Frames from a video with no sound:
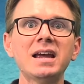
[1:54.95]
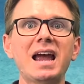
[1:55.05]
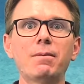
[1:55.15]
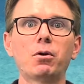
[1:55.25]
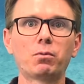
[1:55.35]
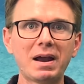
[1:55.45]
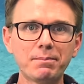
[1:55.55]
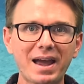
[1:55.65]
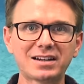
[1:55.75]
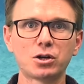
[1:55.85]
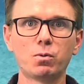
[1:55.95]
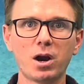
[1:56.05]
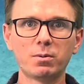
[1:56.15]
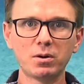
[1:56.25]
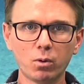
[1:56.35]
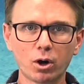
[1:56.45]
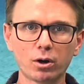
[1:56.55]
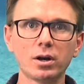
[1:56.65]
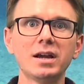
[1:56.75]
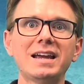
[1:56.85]
and we're right back to where we
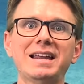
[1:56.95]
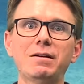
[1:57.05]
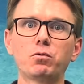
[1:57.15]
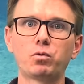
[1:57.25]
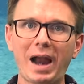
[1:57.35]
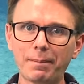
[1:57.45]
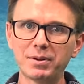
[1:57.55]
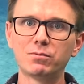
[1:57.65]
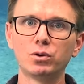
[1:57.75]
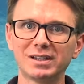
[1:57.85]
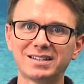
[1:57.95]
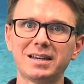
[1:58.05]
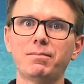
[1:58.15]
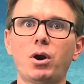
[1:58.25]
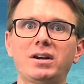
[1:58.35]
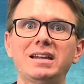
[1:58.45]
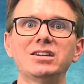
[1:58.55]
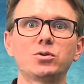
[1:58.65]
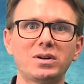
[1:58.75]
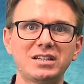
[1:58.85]
were in a rapid real estate market
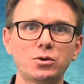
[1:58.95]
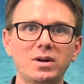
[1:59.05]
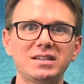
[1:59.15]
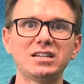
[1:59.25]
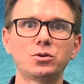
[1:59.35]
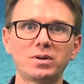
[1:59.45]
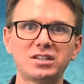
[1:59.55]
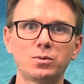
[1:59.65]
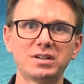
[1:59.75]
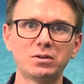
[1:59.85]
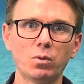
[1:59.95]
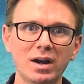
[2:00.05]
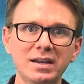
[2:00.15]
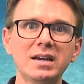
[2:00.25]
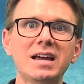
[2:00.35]
in twenty twenty and twenty twenty-one,